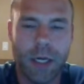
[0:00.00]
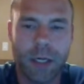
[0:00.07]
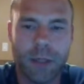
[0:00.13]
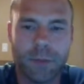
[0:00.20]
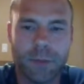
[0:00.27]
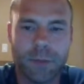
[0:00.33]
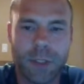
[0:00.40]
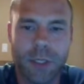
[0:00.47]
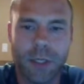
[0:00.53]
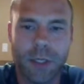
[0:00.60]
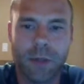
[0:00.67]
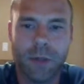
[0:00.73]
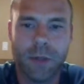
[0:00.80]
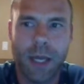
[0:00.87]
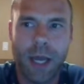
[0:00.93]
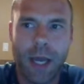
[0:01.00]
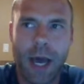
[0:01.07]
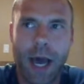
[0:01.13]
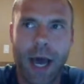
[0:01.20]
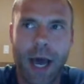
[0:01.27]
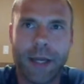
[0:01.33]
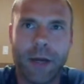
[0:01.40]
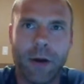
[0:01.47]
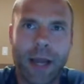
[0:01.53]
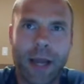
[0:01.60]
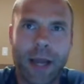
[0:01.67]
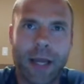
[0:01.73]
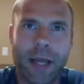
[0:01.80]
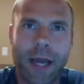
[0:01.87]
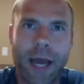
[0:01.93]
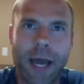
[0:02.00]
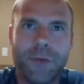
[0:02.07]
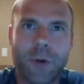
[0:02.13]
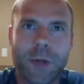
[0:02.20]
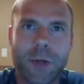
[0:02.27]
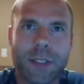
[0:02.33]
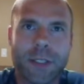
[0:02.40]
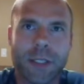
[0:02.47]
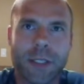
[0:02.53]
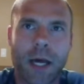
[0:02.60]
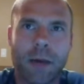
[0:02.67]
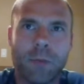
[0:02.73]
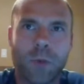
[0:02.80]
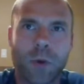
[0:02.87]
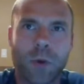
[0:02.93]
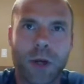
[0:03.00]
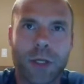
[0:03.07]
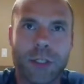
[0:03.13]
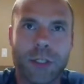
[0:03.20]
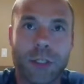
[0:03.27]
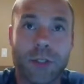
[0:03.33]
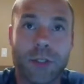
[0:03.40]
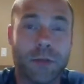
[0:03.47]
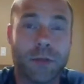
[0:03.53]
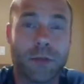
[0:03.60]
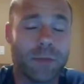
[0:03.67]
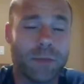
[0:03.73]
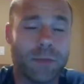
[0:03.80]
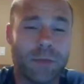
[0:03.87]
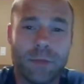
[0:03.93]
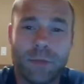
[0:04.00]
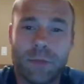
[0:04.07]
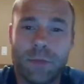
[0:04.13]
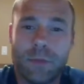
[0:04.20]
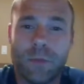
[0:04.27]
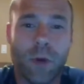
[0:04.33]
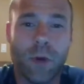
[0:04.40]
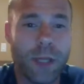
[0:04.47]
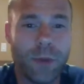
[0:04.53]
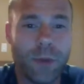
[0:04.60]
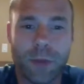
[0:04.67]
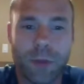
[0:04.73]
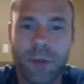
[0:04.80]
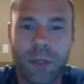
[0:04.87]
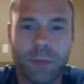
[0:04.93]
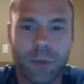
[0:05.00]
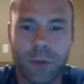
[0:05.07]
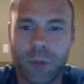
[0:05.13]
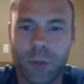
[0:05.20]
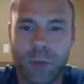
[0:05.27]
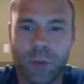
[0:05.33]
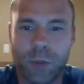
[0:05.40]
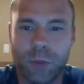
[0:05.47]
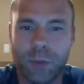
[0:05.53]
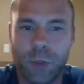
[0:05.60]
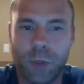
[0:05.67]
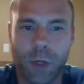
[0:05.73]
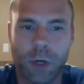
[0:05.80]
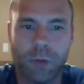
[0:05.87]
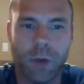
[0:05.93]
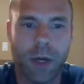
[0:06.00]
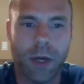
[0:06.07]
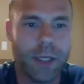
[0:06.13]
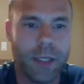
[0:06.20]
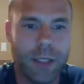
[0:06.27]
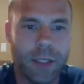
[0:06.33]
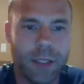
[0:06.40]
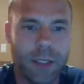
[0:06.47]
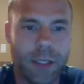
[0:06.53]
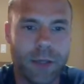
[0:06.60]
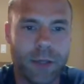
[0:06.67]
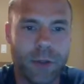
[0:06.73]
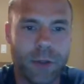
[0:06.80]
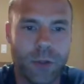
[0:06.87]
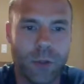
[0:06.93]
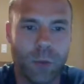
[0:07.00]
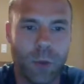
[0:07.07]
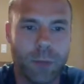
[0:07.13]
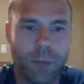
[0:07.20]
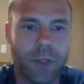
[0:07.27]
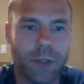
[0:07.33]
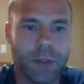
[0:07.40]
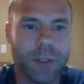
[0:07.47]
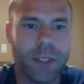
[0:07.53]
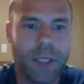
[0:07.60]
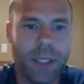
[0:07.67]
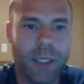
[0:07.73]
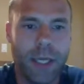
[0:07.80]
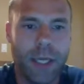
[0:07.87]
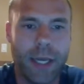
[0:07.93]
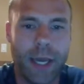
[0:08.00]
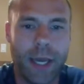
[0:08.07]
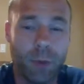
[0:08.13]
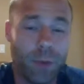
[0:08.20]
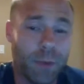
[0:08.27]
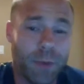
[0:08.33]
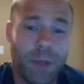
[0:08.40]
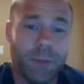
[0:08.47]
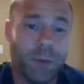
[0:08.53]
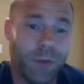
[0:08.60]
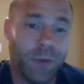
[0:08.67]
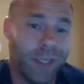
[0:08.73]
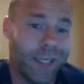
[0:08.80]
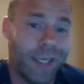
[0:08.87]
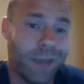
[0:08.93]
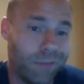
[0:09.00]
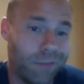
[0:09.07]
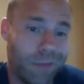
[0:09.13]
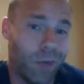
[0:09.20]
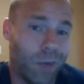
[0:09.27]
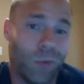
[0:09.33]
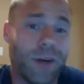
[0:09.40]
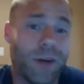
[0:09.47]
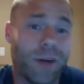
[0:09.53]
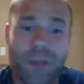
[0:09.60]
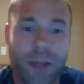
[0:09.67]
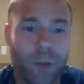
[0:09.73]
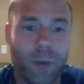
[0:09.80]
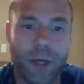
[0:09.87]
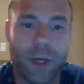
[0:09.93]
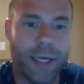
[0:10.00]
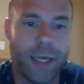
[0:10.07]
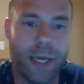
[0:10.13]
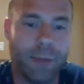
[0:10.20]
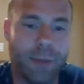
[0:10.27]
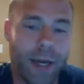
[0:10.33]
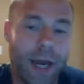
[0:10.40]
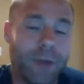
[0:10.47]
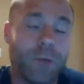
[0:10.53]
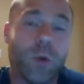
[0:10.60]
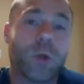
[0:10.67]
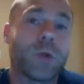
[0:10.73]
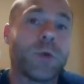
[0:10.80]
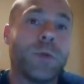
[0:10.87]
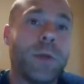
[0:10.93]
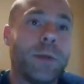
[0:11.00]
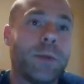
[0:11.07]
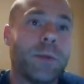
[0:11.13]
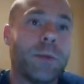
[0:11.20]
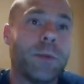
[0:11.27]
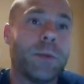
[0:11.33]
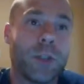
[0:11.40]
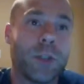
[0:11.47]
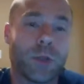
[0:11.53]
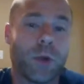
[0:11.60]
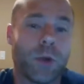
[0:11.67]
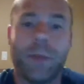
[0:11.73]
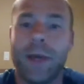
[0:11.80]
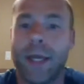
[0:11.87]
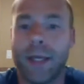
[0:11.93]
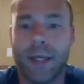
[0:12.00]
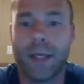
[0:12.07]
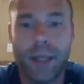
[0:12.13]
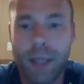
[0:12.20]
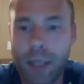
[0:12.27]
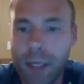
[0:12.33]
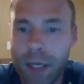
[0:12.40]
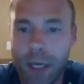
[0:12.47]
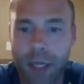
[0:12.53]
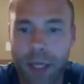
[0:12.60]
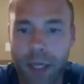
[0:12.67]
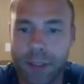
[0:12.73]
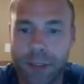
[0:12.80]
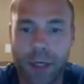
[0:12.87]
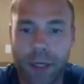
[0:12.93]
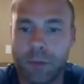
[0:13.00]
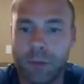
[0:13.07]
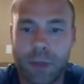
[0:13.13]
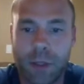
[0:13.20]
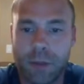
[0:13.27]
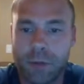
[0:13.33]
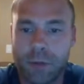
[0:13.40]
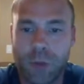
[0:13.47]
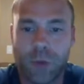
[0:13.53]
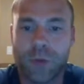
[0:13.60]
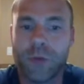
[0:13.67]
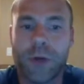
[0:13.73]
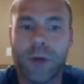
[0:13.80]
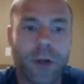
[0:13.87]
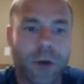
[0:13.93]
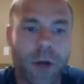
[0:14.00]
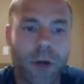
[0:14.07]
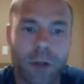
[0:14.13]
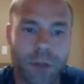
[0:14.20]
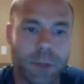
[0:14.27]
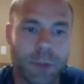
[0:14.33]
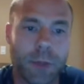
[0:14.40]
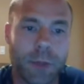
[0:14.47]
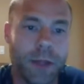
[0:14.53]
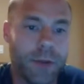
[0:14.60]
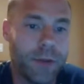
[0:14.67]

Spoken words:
So. I focus a lot more on just running with the people who want to run, who want to build, right, and helping people really get wherever they want to get. I mean, I've worked with people who just want to make, $200 or $300 a month.